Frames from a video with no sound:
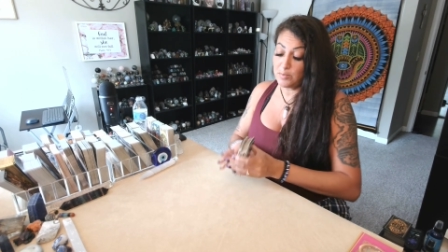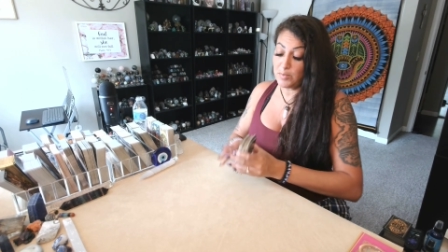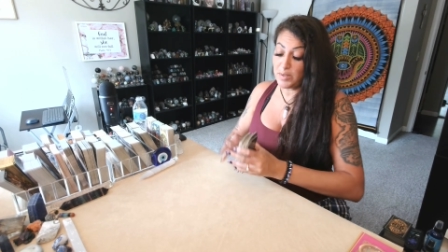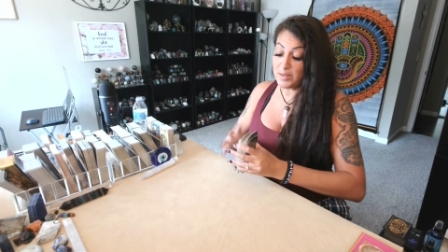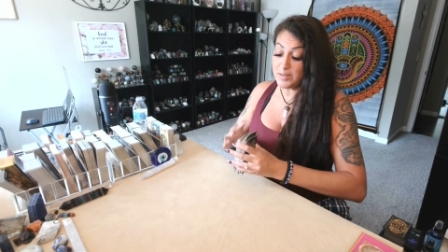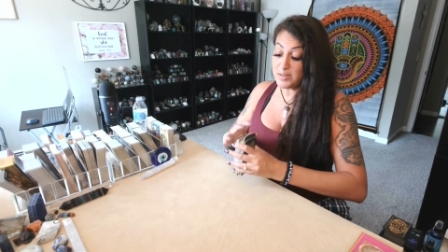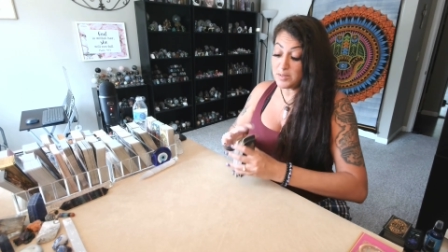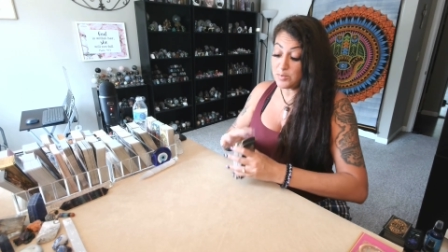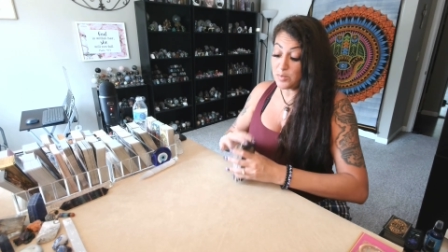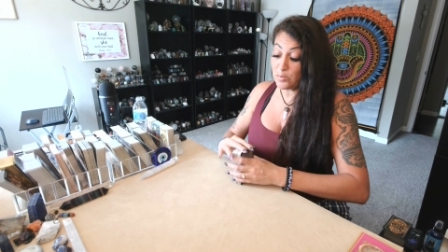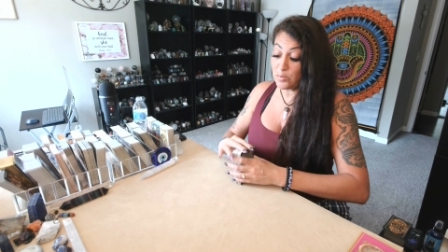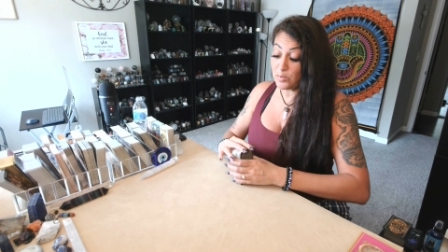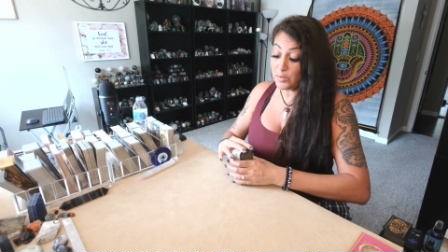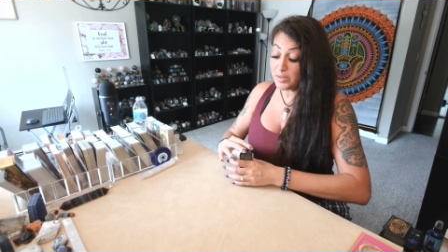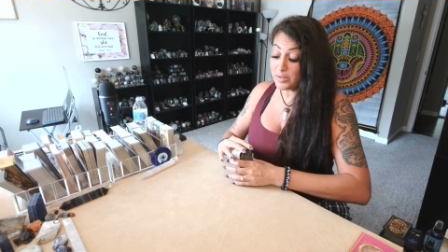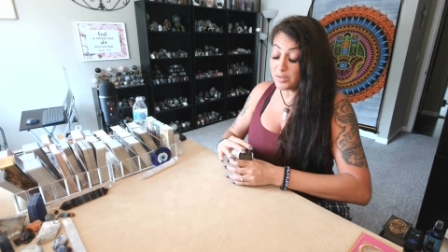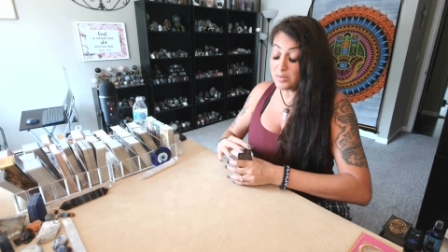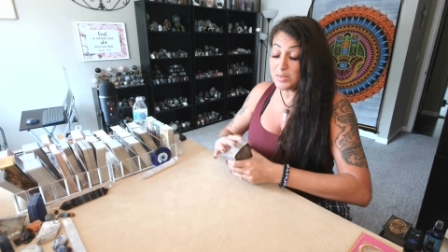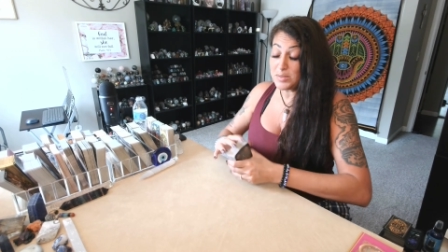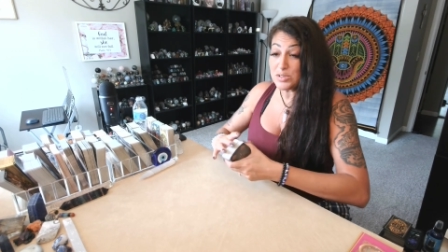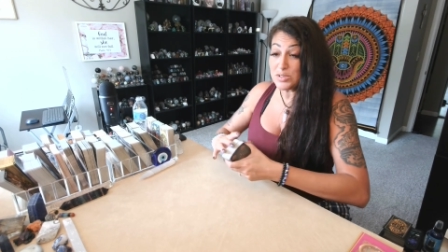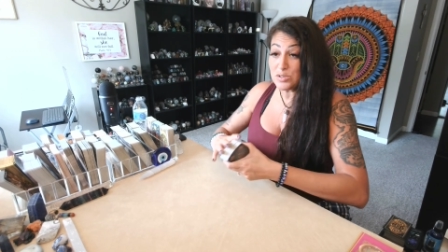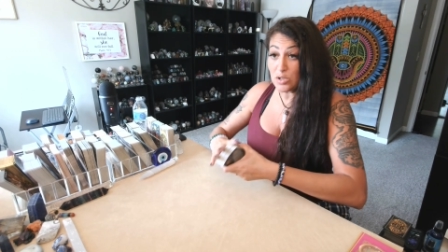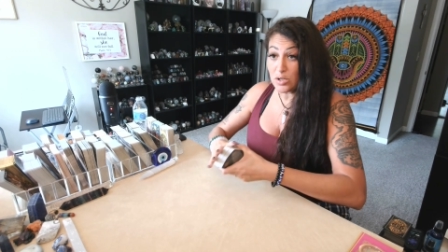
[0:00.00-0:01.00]
months, but we're going
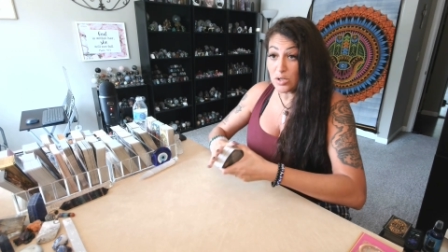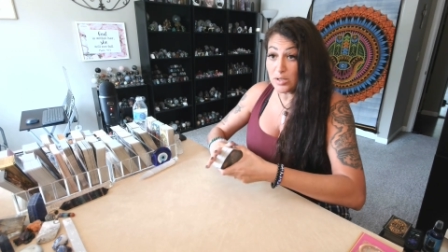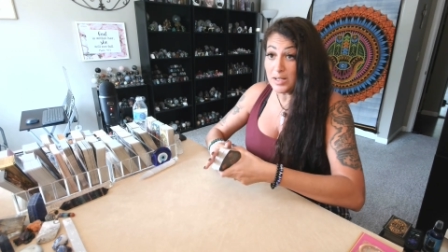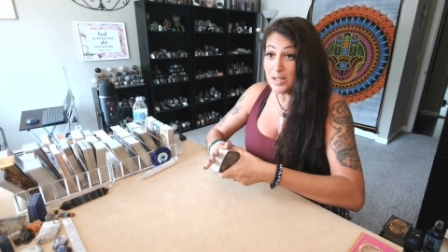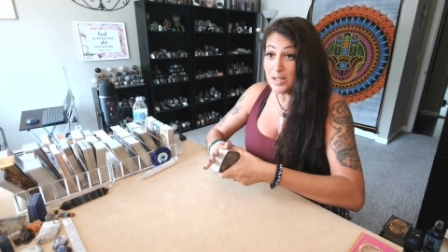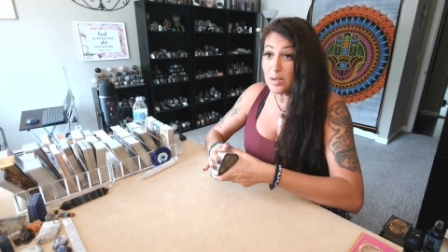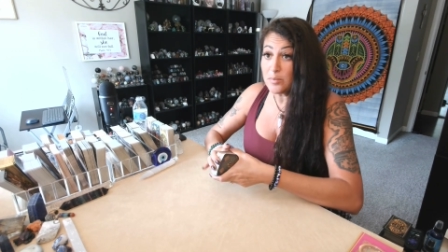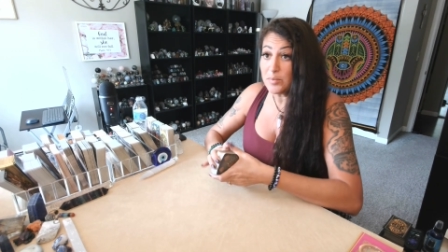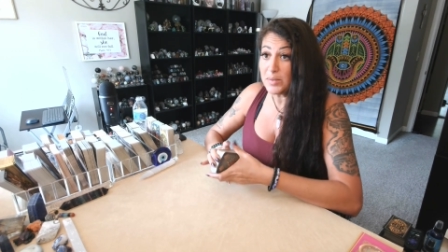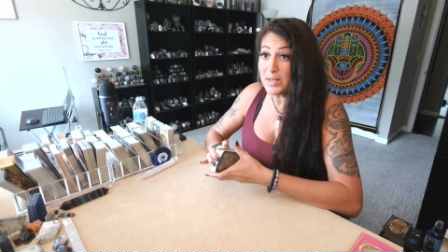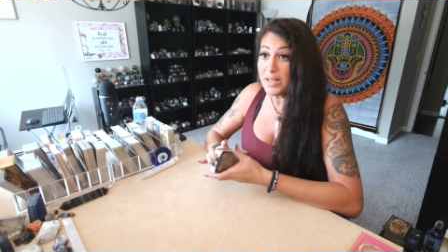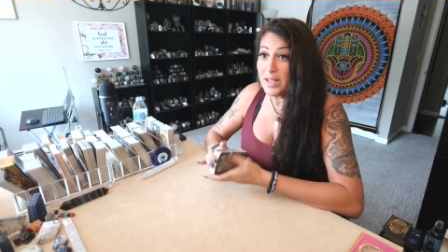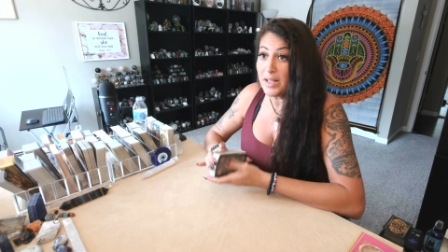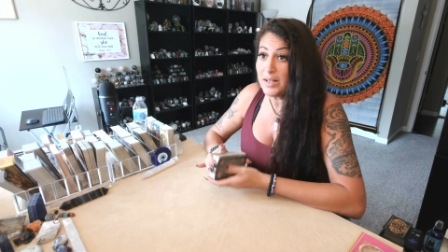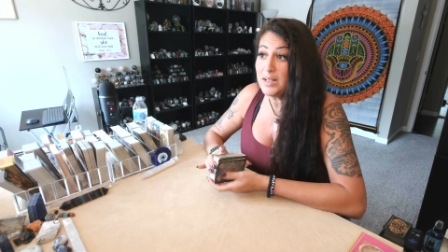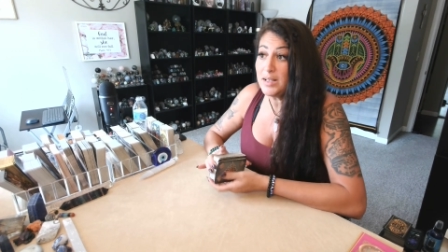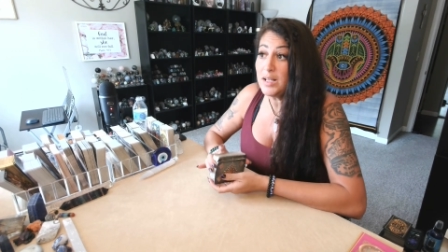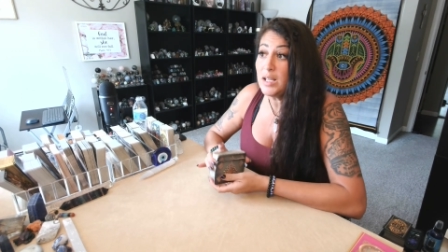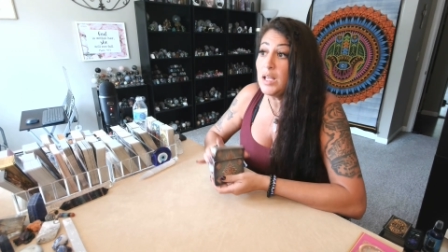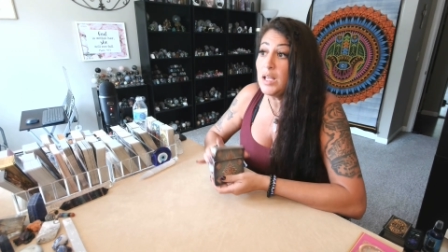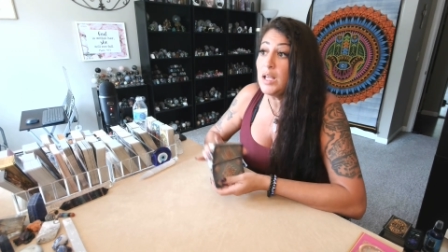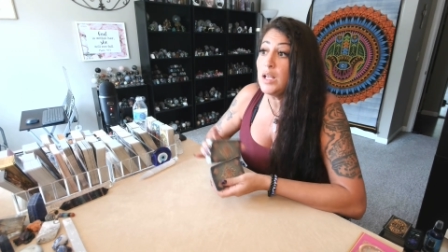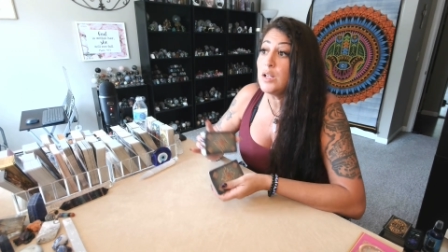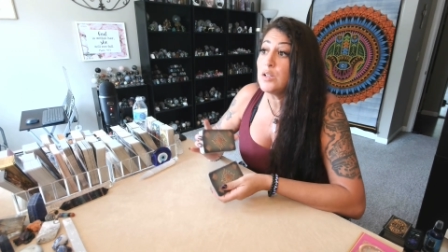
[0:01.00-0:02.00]
to be starting up again.